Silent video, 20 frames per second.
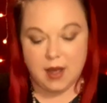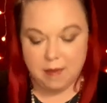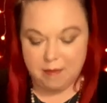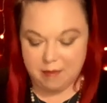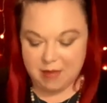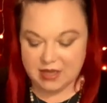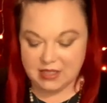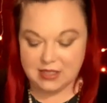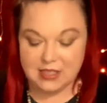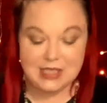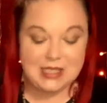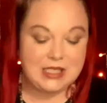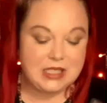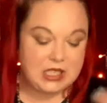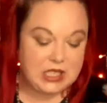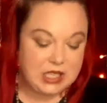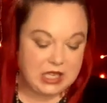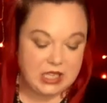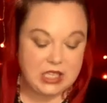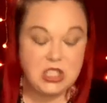meant to
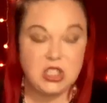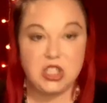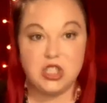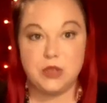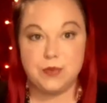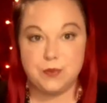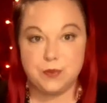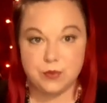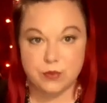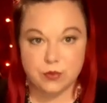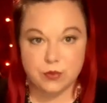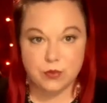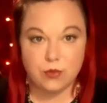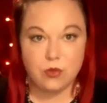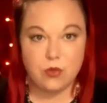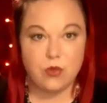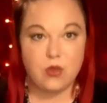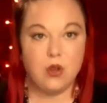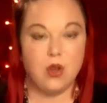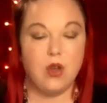teach
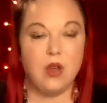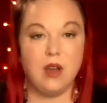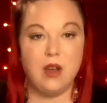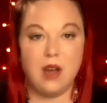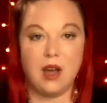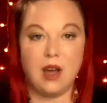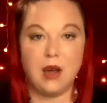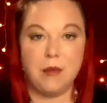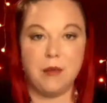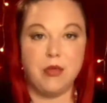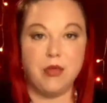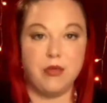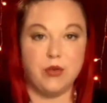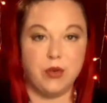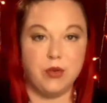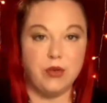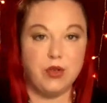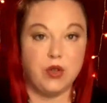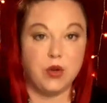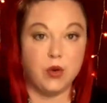
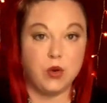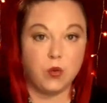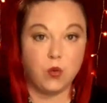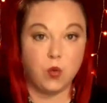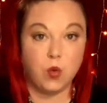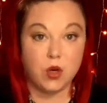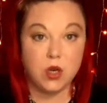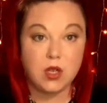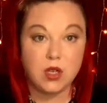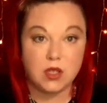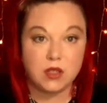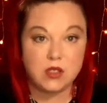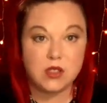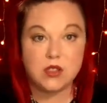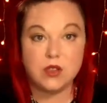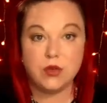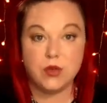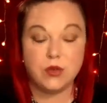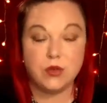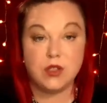through your words,
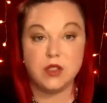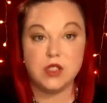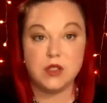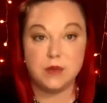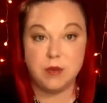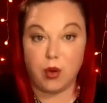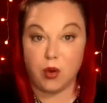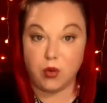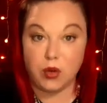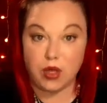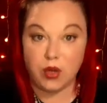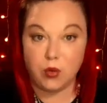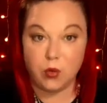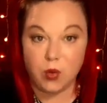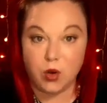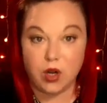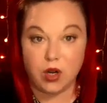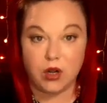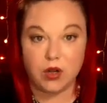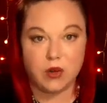through the spoken
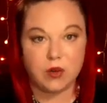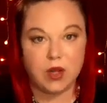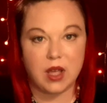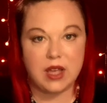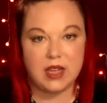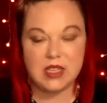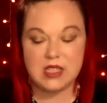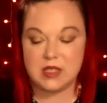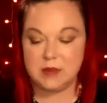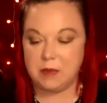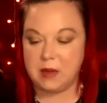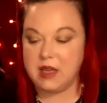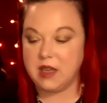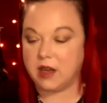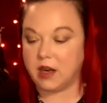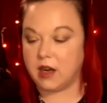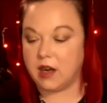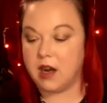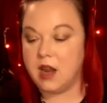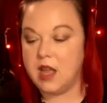word, okay?
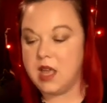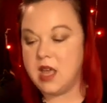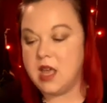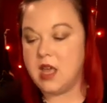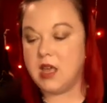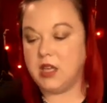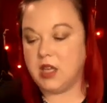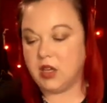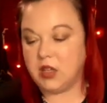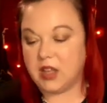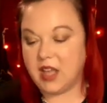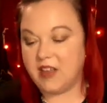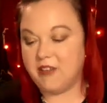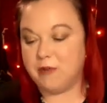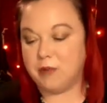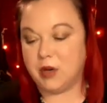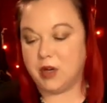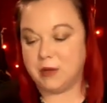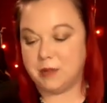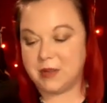Speaker. Your life
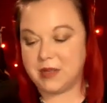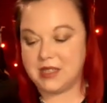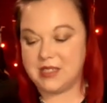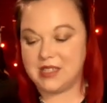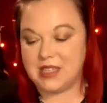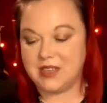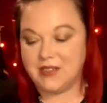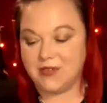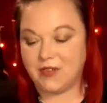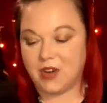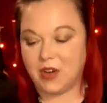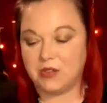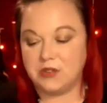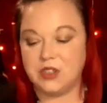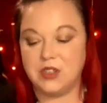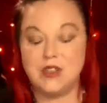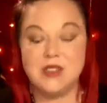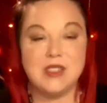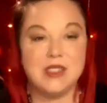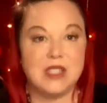purpose involves
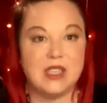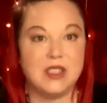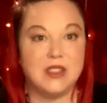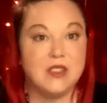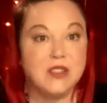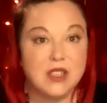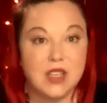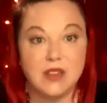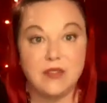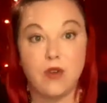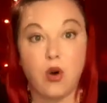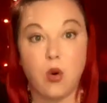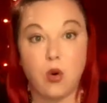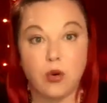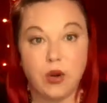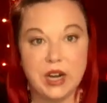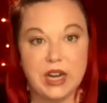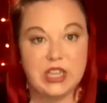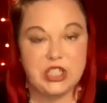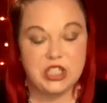your skills of
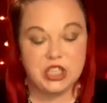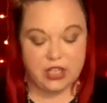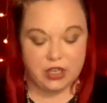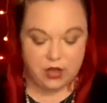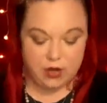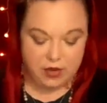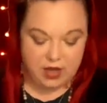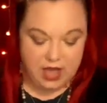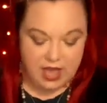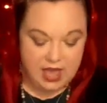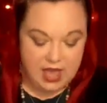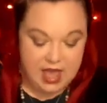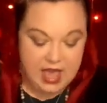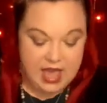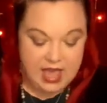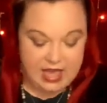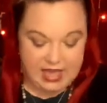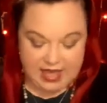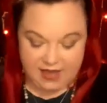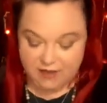oration, okay?
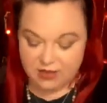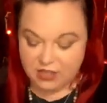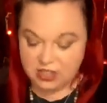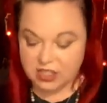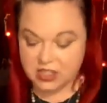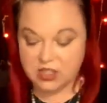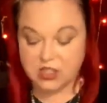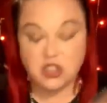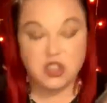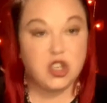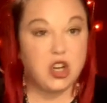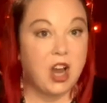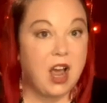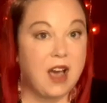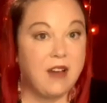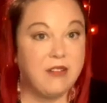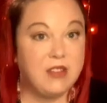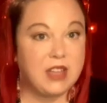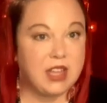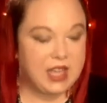Even just
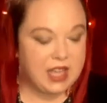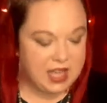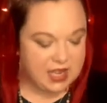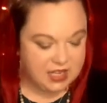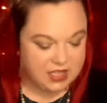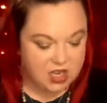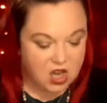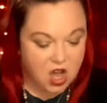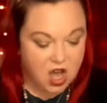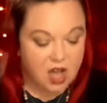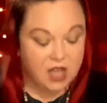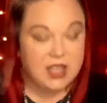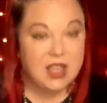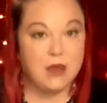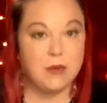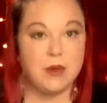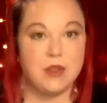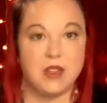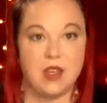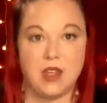traveling and
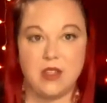talking with